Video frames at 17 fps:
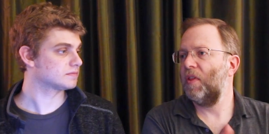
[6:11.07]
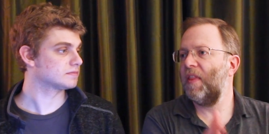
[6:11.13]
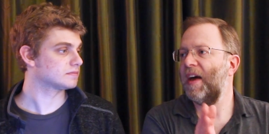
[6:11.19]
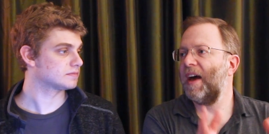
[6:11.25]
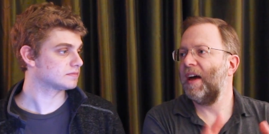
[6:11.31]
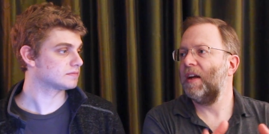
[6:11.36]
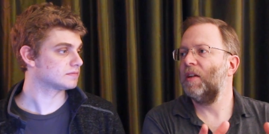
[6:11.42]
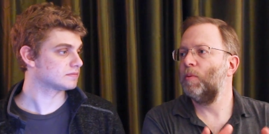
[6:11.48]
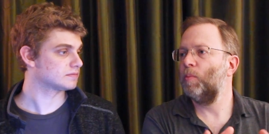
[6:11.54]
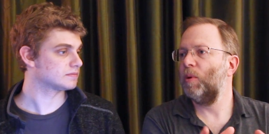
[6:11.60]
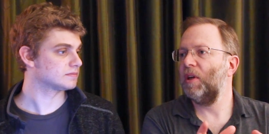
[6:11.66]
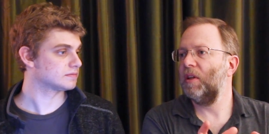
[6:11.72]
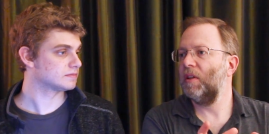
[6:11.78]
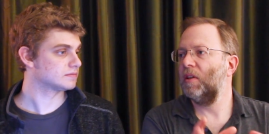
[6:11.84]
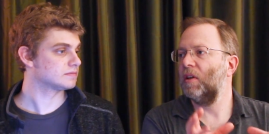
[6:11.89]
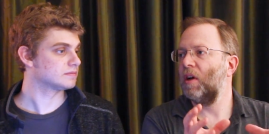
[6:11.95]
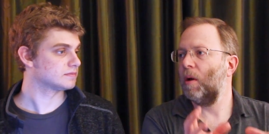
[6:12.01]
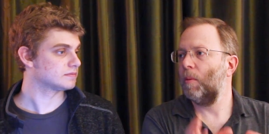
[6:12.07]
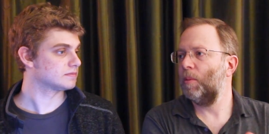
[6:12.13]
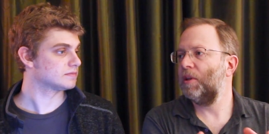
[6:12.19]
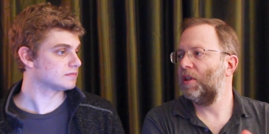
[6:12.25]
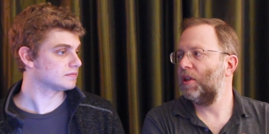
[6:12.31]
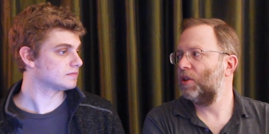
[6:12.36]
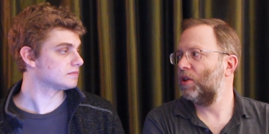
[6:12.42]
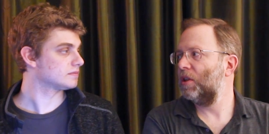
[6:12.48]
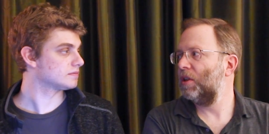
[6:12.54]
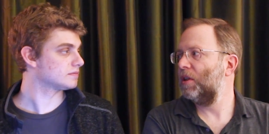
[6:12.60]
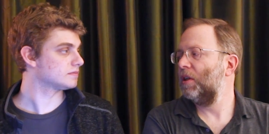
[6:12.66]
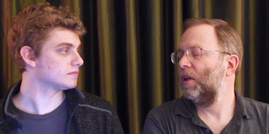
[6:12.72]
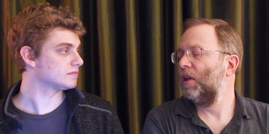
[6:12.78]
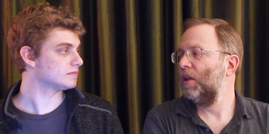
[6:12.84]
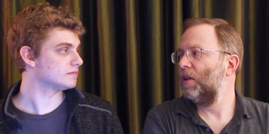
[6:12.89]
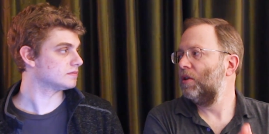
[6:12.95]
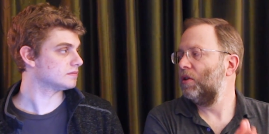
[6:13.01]
Speaker 1: that as being the competition
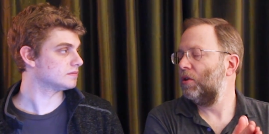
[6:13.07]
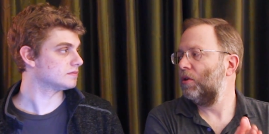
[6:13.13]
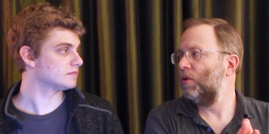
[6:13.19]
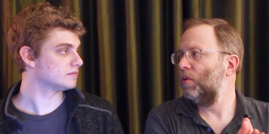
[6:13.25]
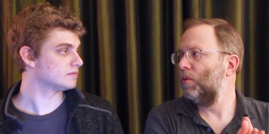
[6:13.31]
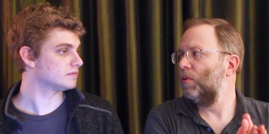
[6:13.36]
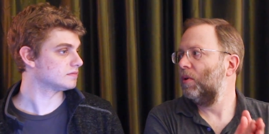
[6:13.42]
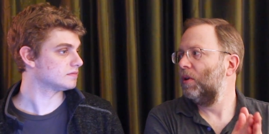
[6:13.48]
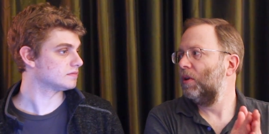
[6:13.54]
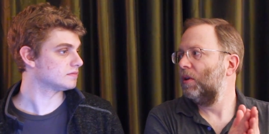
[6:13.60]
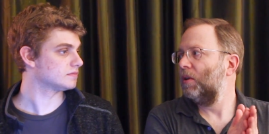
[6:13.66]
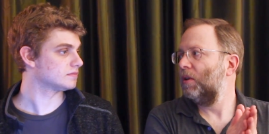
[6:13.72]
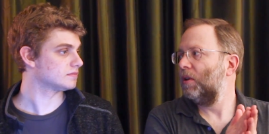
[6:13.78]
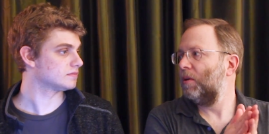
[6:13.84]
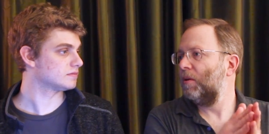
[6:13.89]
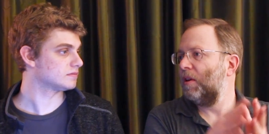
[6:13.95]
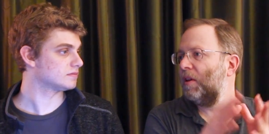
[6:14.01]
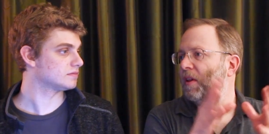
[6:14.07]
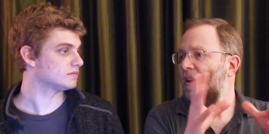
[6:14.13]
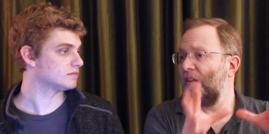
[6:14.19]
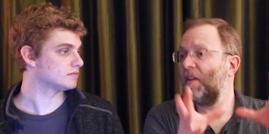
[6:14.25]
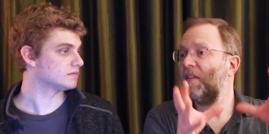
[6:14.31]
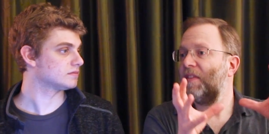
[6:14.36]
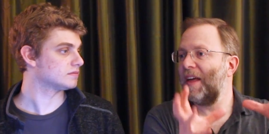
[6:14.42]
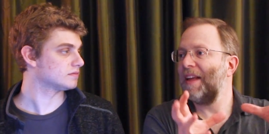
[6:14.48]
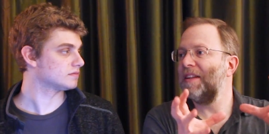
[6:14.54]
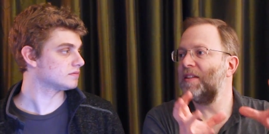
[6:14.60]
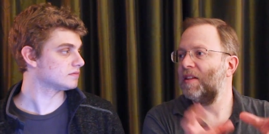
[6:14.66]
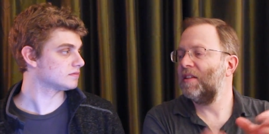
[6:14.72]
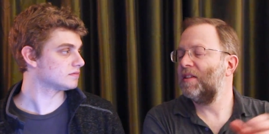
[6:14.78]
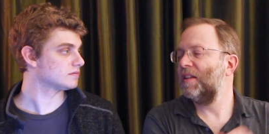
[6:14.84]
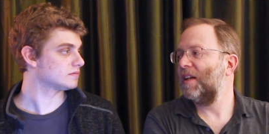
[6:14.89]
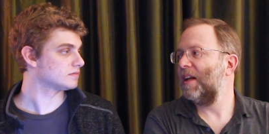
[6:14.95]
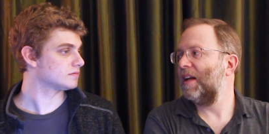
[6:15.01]
to... They think that's
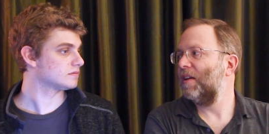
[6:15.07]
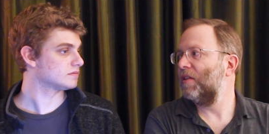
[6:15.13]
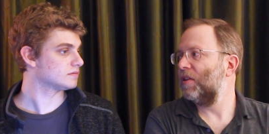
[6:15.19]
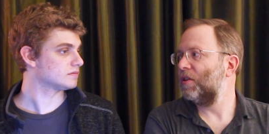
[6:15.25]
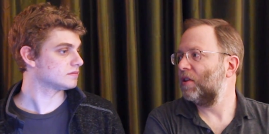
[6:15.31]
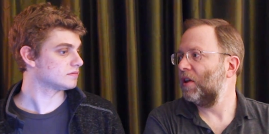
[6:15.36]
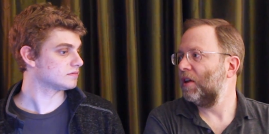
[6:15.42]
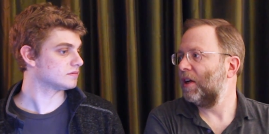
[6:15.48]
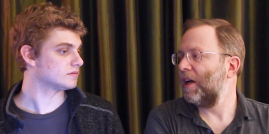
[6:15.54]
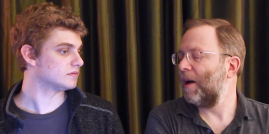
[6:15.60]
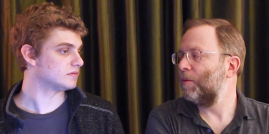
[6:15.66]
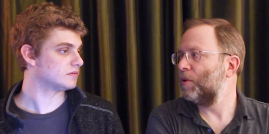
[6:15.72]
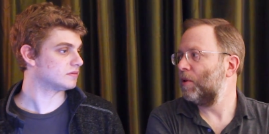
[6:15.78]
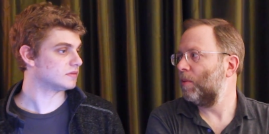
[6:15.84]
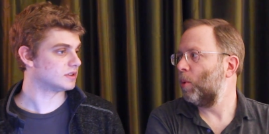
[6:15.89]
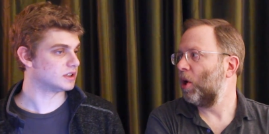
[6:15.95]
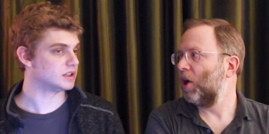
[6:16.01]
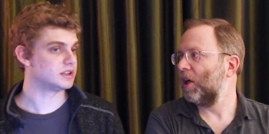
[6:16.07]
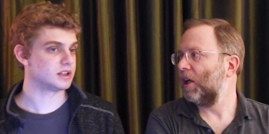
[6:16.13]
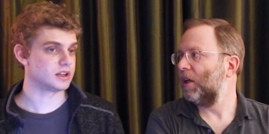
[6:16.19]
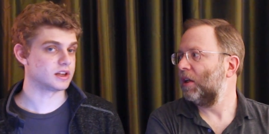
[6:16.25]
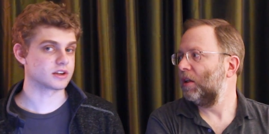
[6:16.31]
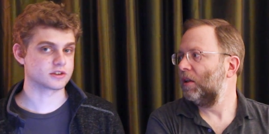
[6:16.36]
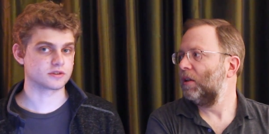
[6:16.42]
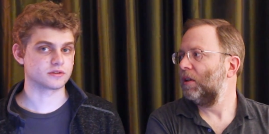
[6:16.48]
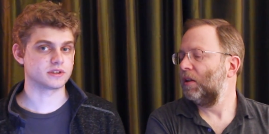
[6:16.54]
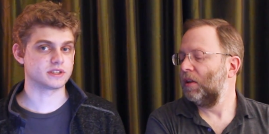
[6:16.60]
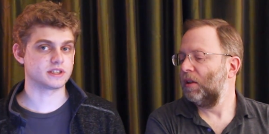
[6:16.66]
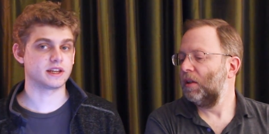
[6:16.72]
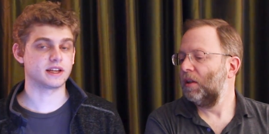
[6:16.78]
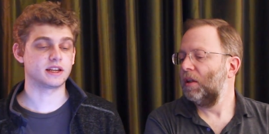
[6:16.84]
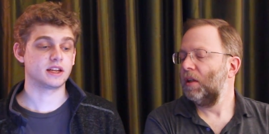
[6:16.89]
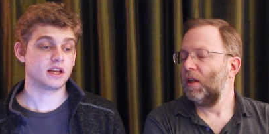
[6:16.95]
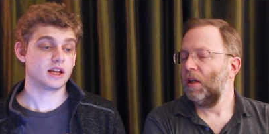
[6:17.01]
the sedan that's going to capture
Speaker 2: the market. The luxury
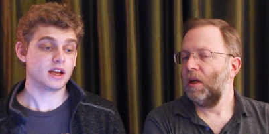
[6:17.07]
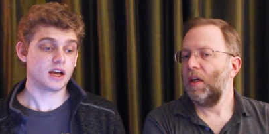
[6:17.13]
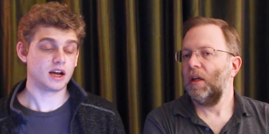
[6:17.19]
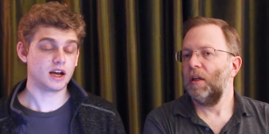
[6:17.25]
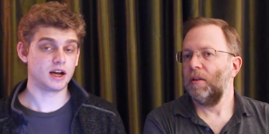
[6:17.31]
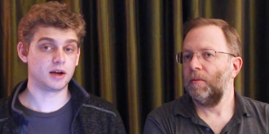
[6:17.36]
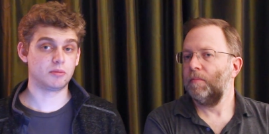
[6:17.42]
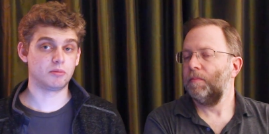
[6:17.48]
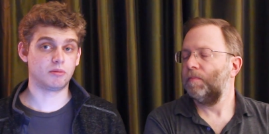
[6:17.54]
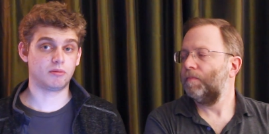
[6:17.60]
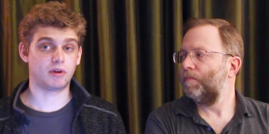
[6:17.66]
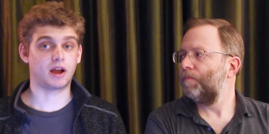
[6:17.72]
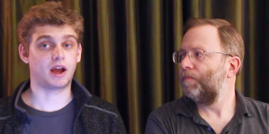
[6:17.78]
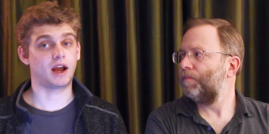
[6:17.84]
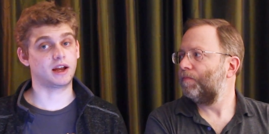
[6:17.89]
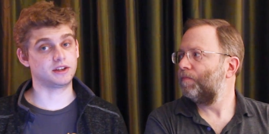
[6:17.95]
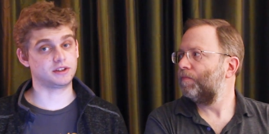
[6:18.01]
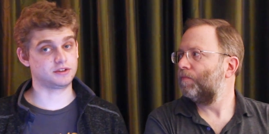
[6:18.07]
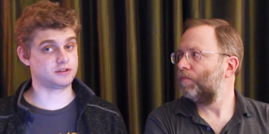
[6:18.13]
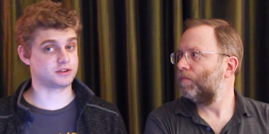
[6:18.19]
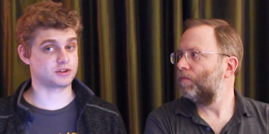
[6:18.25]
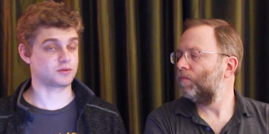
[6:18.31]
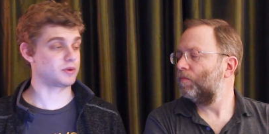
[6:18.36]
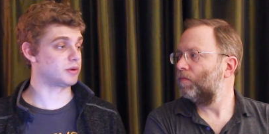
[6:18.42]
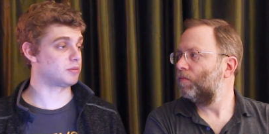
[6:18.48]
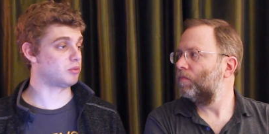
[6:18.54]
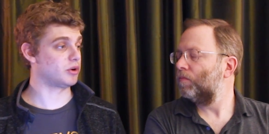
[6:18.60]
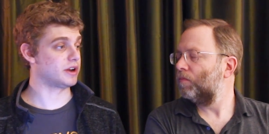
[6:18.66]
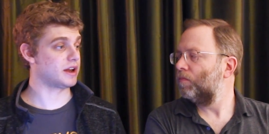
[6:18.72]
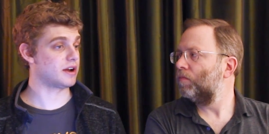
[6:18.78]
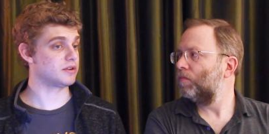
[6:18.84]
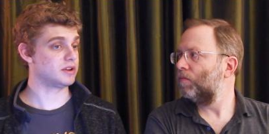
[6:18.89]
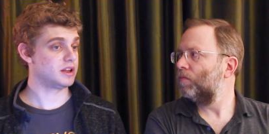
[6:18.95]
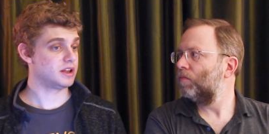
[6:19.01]
sedan. I just want to
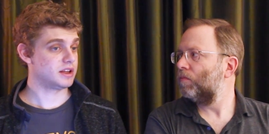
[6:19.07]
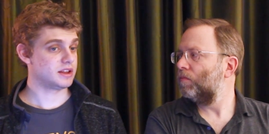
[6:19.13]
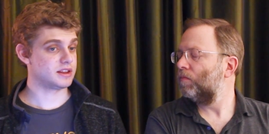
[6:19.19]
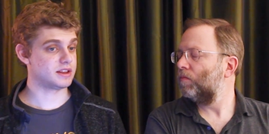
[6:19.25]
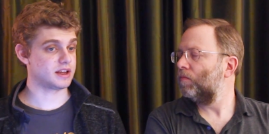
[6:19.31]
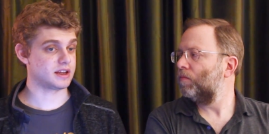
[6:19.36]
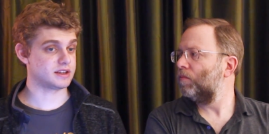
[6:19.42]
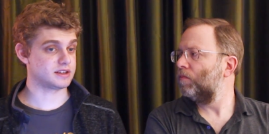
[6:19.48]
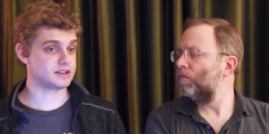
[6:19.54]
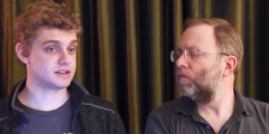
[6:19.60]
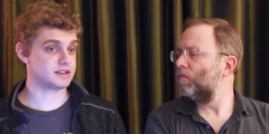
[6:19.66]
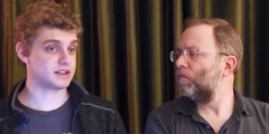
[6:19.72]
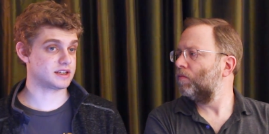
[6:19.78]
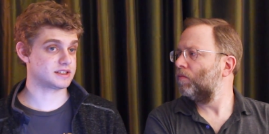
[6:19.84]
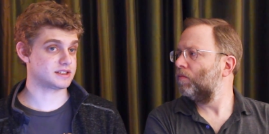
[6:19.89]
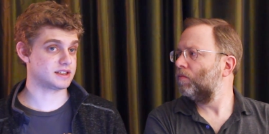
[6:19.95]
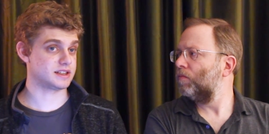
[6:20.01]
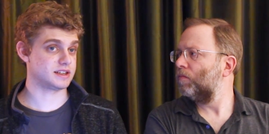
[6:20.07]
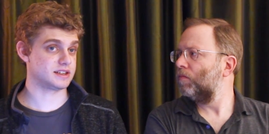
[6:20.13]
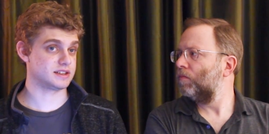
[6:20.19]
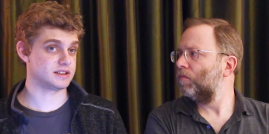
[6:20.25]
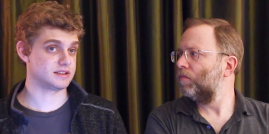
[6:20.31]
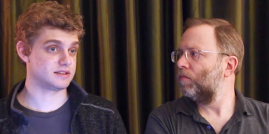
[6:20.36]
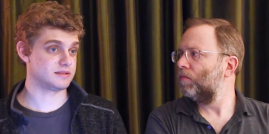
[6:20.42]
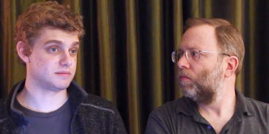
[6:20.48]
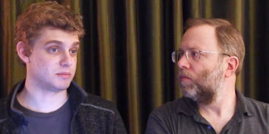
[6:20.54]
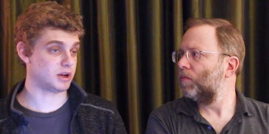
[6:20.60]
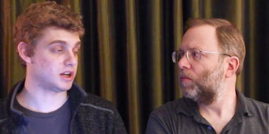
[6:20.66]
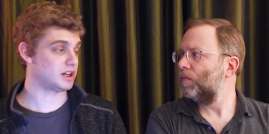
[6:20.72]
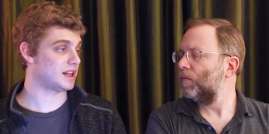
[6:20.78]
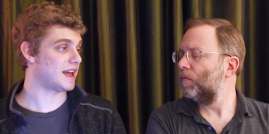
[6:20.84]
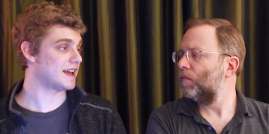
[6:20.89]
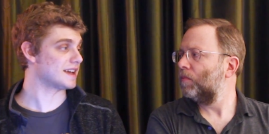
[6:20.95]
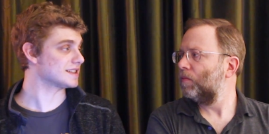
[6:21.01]
point out that Tesla
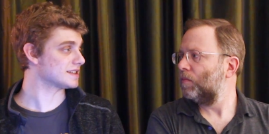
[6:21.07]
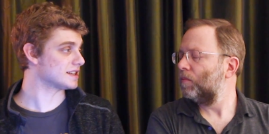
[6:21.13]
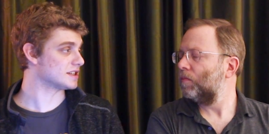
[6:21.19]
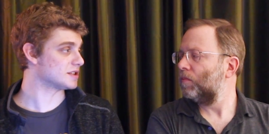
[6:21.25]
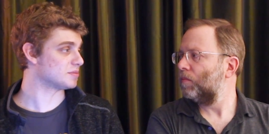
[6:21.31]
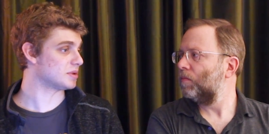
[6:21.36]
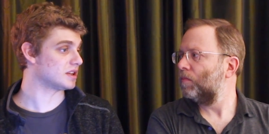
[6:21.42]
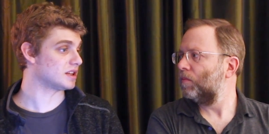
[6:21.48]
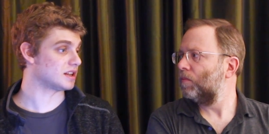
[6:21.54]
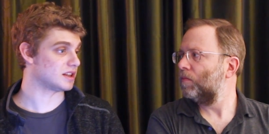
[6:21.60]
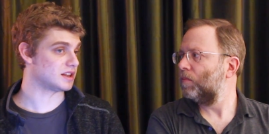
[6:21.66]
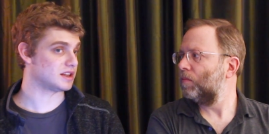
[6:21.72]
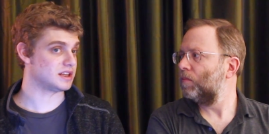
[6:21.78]
Model S has been